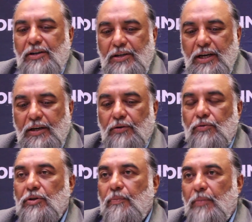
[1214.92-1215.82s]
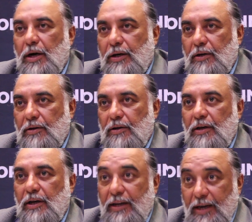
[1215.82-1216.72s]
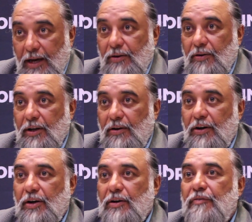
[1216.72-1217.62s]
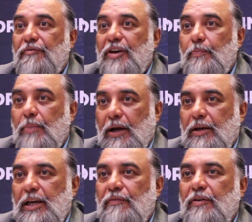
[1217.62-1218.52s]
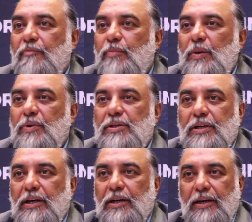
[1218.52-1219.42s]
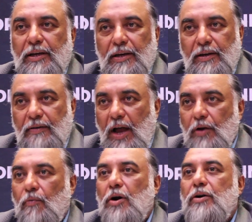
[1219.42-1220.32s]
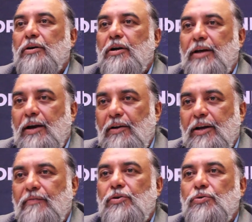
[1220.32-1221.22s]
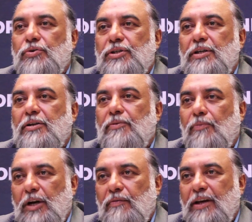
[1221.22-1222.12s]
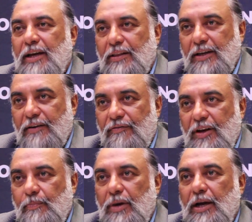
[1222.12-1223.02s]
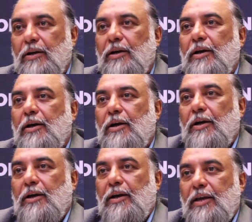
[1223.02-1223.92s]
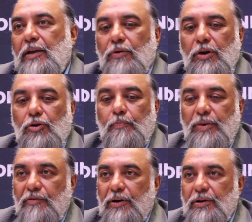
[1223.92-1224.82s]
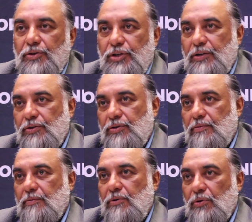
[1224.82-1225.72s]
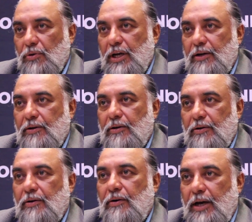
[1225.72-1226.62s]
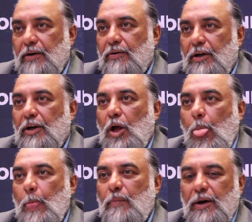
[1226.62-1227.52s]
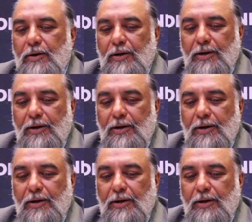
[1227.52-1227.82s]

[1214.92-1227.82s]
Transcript: take it to the market, get the critical feedback. Even if people say, I don't want it, I'll never use it, whatever, get that feedback. If you need to pivot and change, do that, right? But